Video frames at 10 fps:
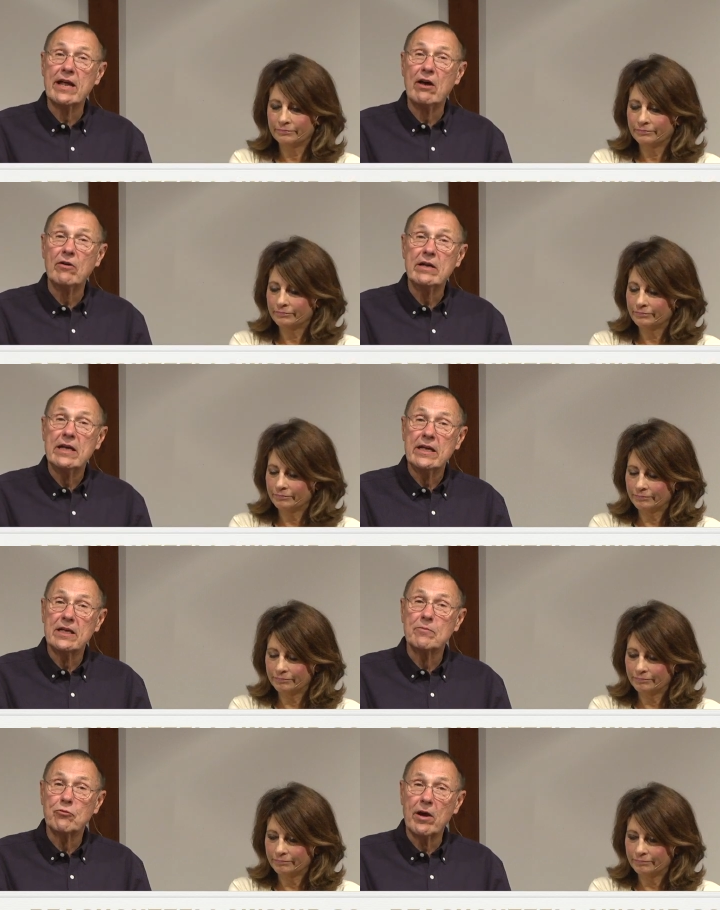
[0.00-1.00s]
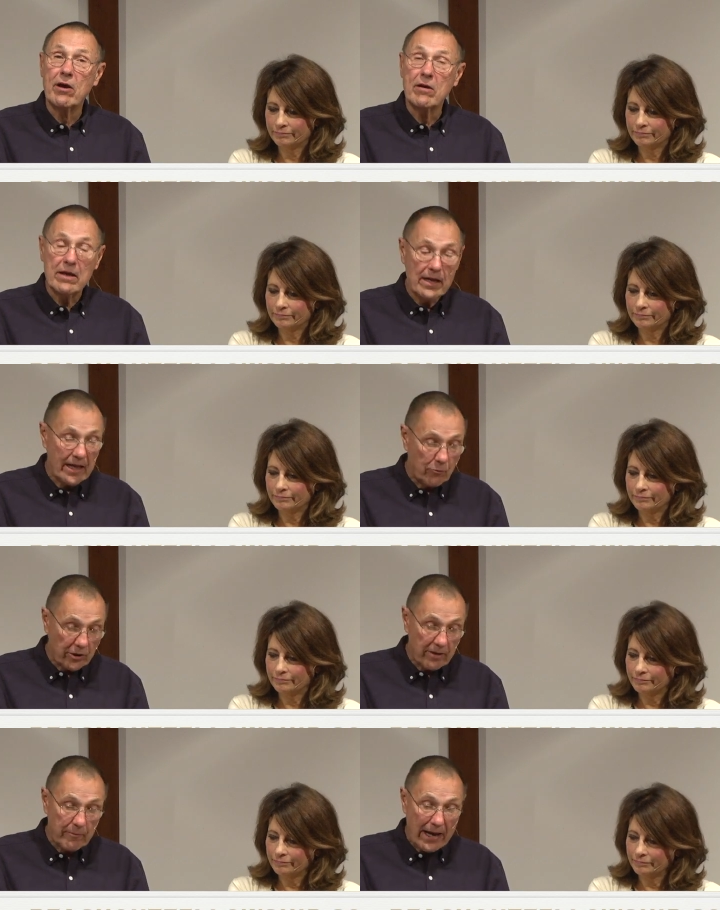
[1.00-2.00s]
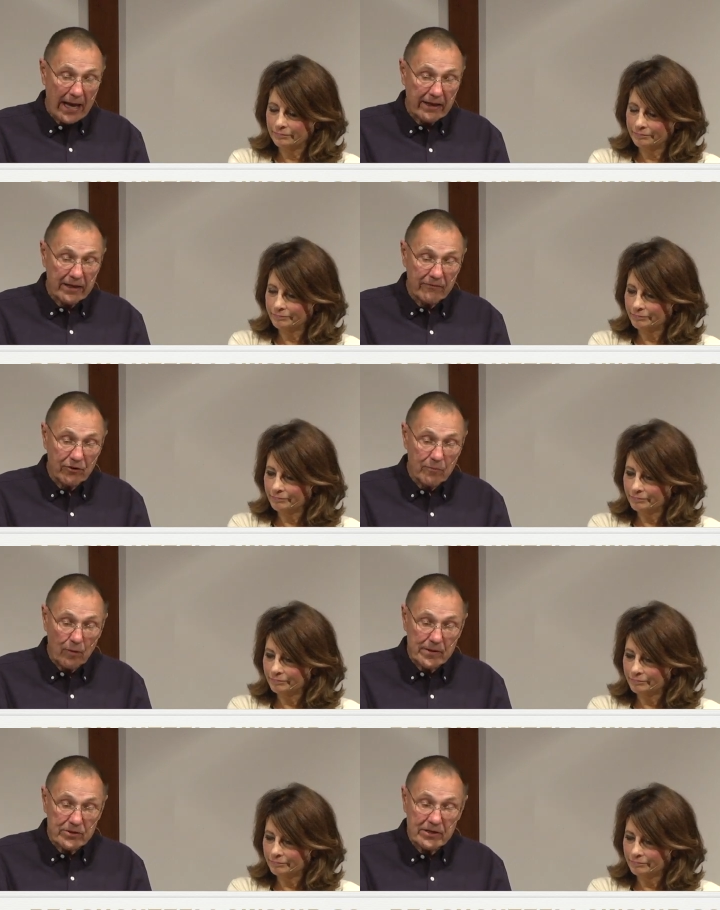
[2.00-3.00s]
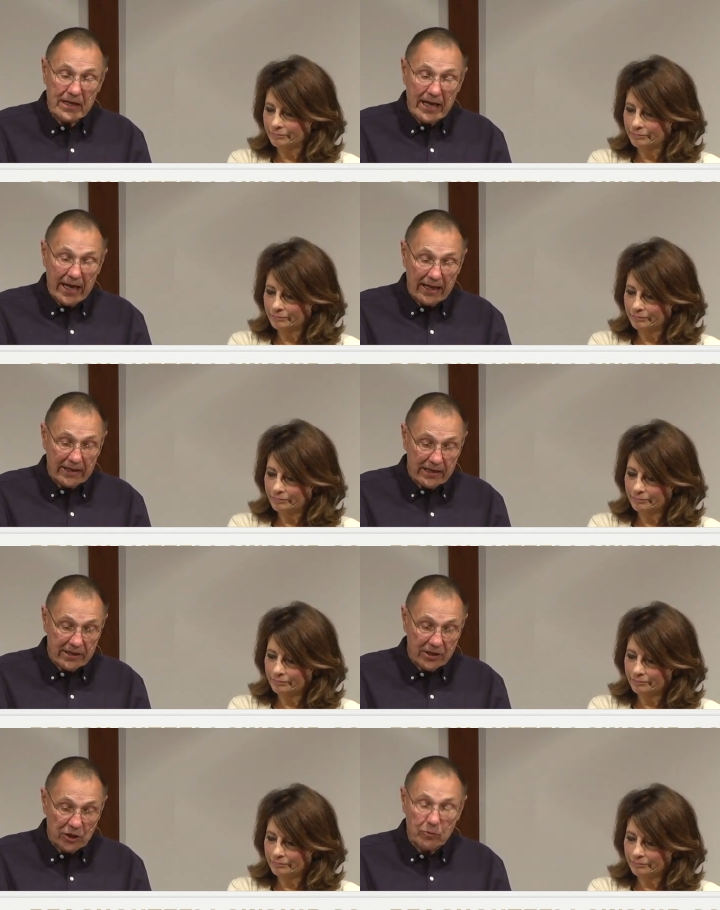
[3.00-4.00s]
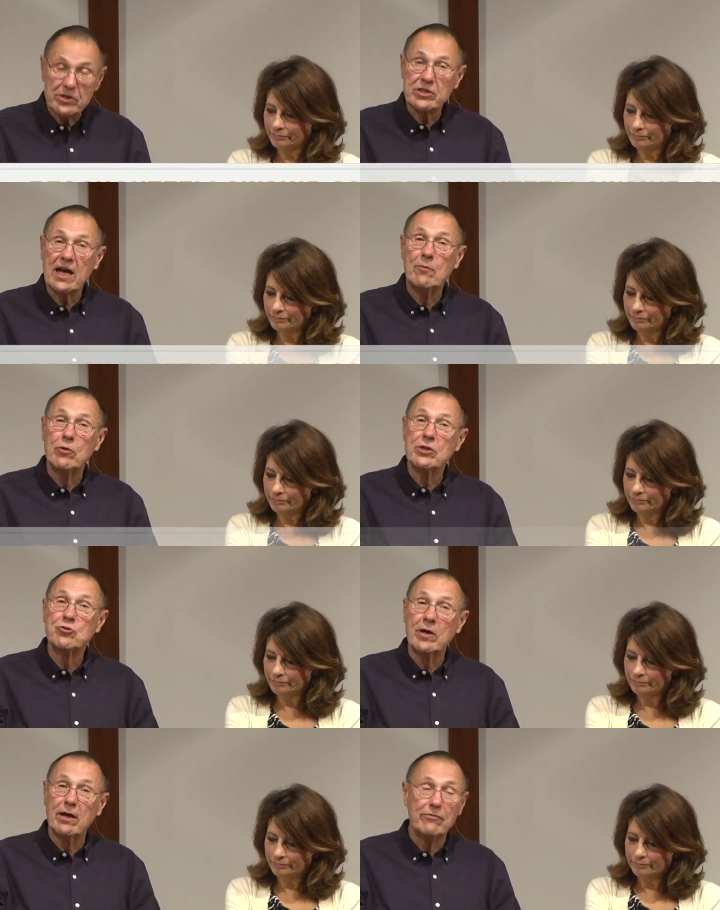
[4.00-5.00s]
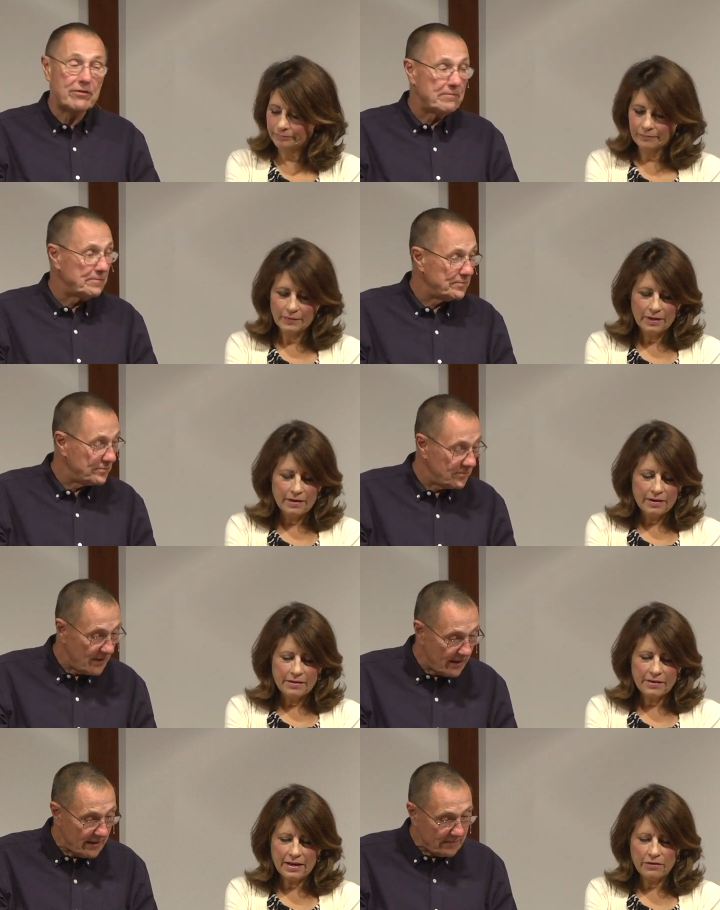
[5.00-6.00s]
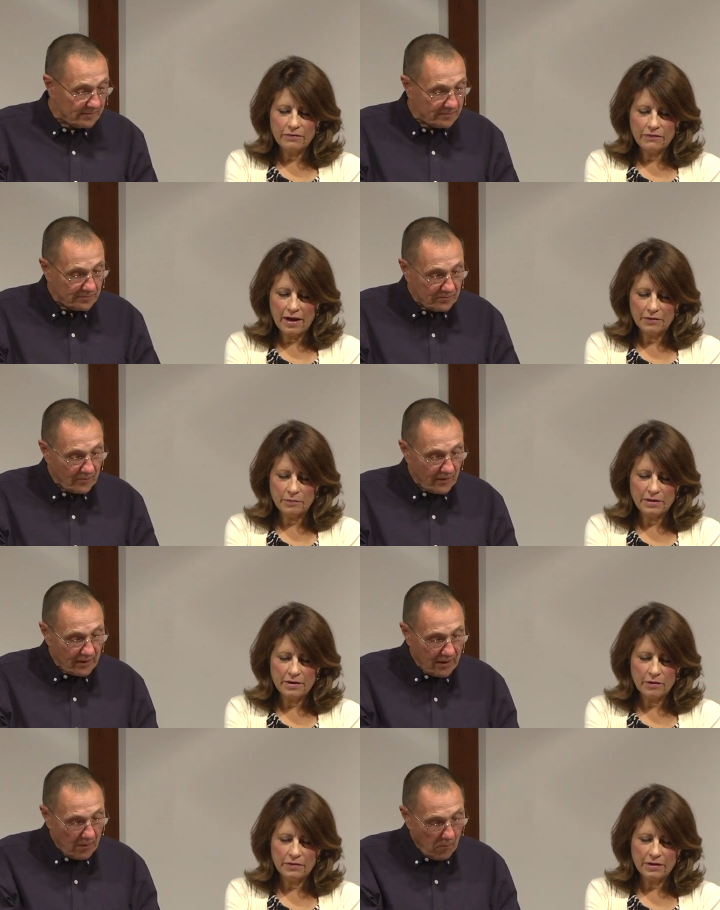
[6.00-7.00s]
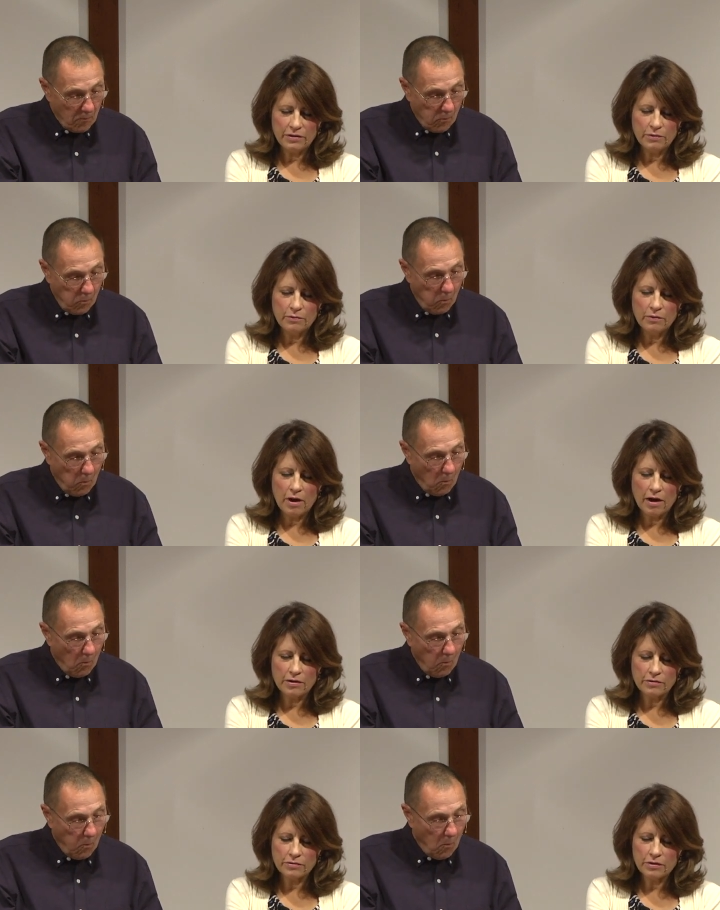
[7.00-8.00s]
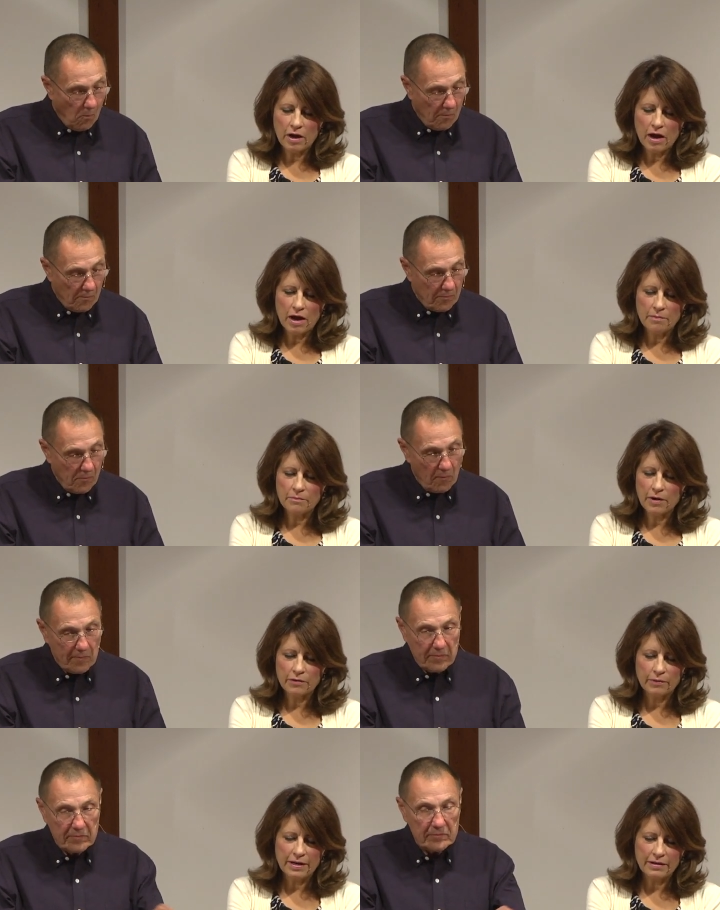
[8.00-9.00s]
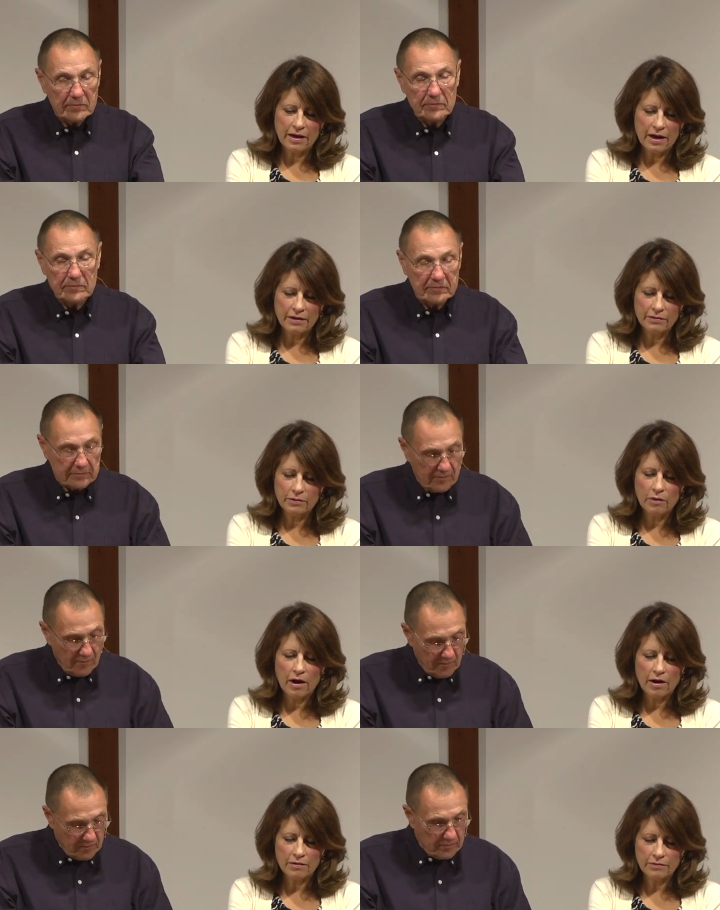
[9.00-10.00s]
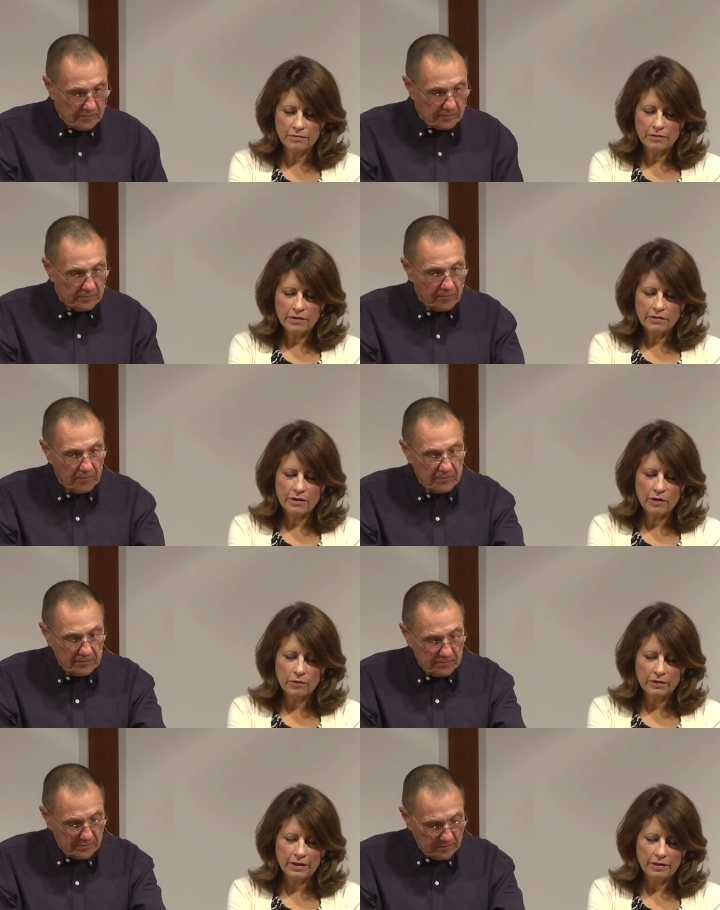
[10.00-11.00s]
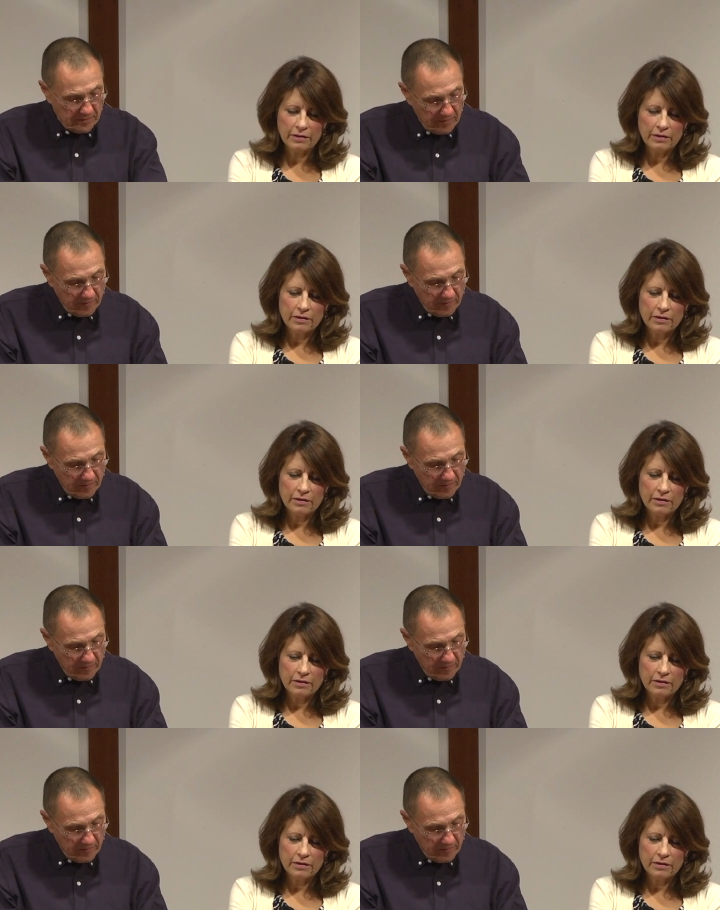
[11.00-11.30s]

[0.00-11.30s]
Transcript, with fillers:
Speaker 1: now in prayer, and we'll come back in a few moments and continue with Psalm 112.
Speaker 2: Thank you, Father. We know that you are um, a great God. You are the only